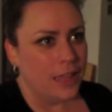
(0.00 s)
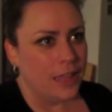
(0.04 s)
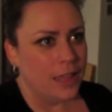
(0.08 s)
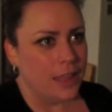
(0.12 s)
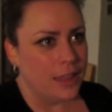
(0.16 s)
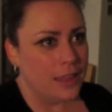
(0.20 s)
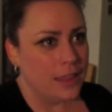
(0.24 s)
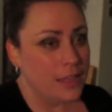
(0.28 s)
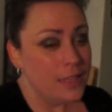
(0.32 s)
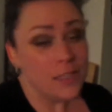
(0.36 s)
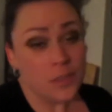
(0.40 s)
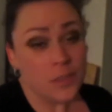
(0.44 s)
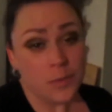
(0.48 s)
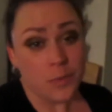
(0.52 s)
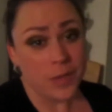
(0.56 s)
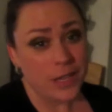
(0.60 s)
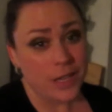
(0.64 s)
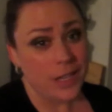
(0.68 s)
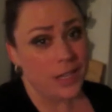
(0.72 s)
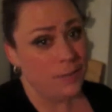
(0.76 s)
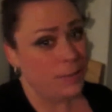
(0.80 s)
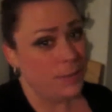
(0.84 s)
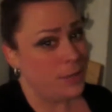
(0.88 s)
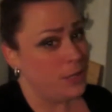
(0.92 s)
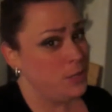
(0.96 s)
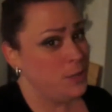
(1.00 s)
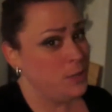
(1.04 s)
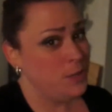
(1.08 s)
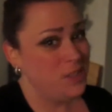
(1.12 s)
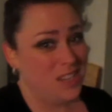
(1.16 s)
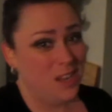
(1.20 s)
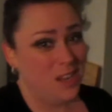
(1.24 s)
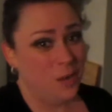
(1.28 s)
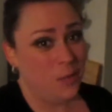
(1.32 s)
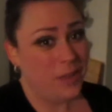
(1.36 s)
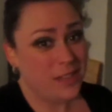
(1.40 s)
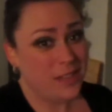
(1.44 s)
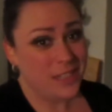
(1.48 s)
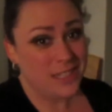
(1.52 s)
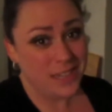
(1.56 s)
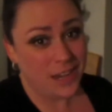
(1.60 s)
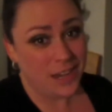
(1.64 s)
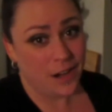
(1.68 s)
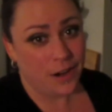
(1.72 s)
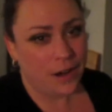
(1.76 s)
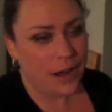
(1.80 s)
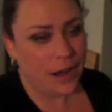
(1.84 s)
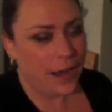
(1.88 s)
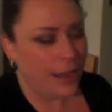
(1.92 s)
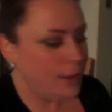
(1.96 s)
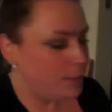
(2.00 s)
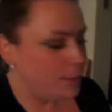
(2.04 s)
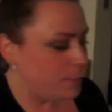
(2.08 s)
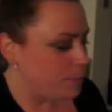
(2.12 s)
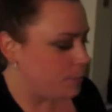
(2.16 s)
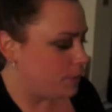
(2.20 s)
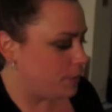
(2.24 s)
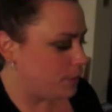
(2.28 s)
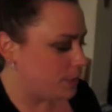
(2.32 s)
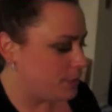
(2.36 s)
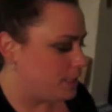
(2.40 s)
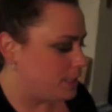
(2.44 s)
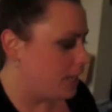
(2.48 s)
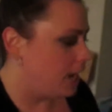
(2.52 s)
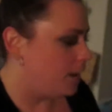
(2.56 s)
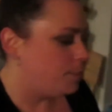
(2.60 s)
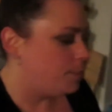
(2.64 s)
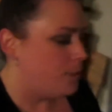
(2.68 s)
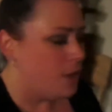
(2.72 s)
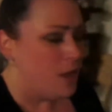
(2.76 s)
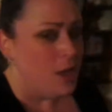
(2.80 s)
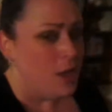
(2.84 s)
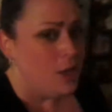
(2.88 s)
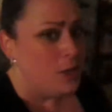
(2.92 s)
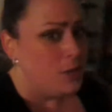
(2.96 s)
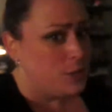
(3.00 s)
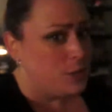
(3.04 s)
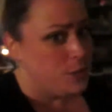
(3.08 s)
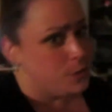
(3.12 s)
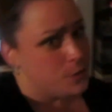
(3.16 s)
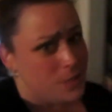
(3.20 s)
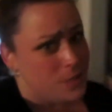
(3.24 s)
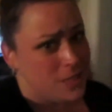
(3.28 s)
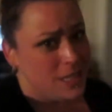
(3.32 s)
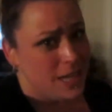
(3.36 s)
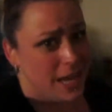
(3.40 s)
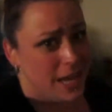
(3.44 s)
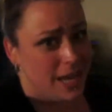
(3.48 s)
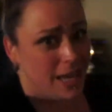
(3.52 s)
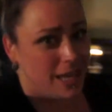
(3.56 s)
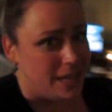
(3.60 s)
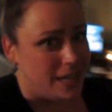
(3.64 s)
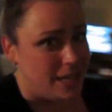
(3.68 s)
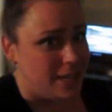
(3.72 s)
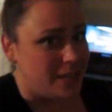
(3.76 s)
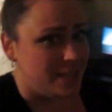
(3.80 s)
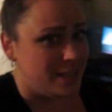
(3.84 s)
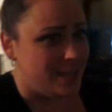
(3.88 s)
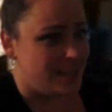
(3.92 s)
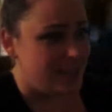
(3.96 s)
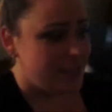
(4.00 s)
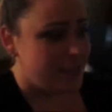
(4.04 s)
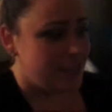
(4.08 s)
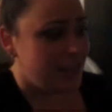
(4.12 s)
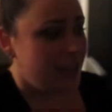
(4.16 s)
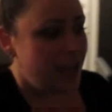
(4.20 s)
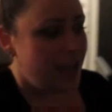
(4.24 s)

this week, my Tuesday, Wednesday are kind of booked up. Tuesday is